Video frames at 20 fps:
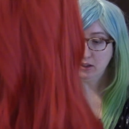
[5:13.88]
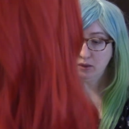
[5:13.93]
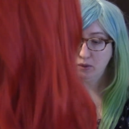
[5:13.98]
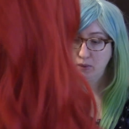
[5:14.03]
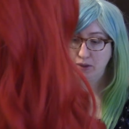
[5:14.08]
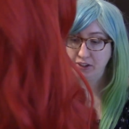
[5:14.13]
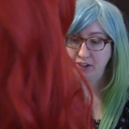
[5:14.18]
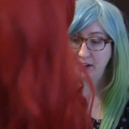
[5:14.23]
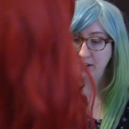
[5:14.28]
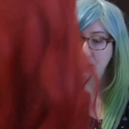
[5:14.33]

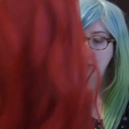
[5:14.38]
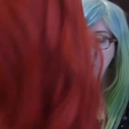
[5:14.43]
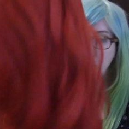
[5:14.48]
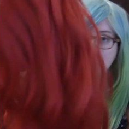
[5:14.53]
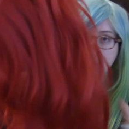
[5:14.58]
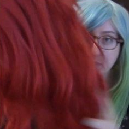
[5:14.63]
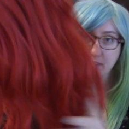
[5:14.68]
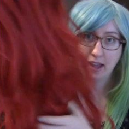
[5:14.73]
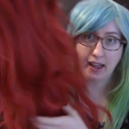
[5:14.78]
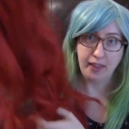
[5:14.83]
which I
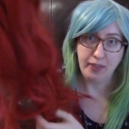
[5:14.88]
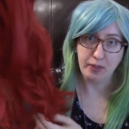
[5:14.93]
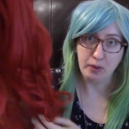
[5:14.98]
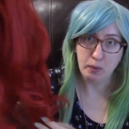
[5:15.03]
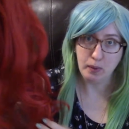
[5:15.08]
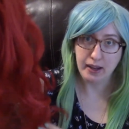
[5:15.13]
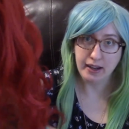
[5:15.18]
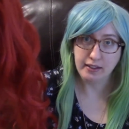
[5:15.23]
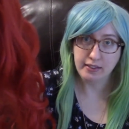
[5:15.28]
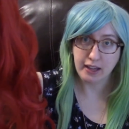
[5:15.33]
noticed that the
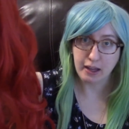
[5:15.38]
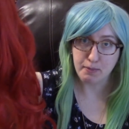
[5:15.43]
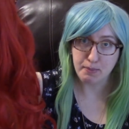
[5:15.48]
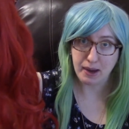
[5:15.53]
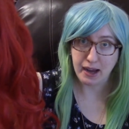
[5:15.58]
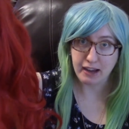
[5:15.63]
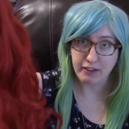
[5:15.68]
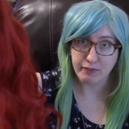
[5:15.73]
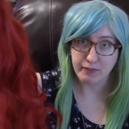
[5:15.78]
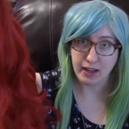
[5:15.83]
wigs I
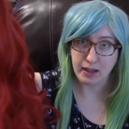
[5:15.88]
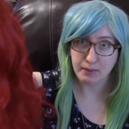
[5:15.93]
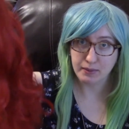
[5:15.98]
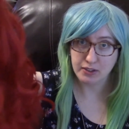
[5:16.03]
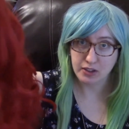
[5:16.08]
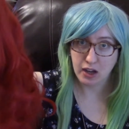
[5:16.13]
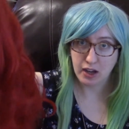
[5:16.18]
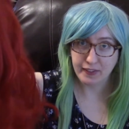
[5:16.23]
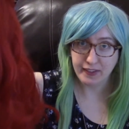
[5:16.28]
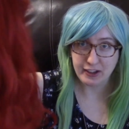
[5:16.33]
buy from
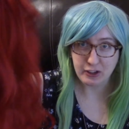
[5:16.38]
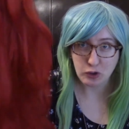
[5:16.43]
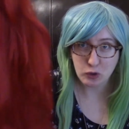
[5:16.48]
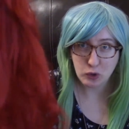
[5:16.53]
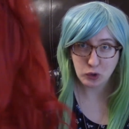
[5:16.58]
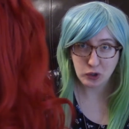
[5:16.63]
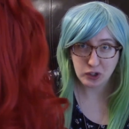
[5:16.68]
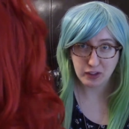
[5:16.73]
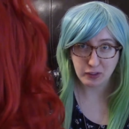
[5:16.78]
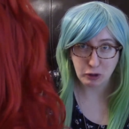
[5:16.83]
Amazon, they do
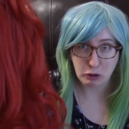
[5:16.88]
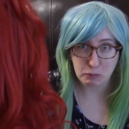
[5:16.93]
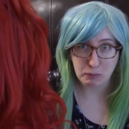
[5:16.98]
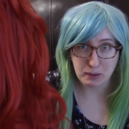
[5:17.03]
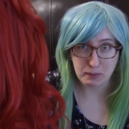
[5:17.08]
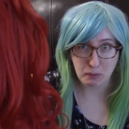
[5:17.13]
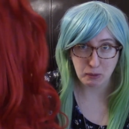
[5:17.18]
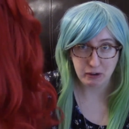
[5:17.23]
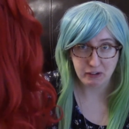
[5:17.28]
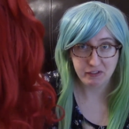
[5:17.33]
look a little
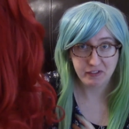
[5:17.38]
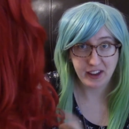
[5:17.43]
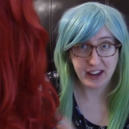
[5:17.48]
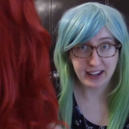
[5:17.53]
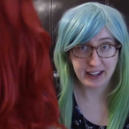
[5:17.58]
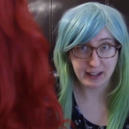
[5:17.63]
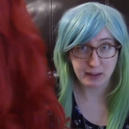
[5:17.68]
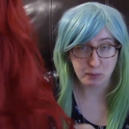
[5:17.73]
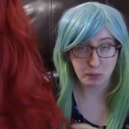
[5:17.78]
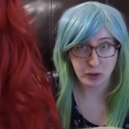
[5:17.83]
bit more
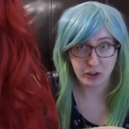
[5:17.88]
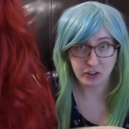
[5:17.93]
fake and more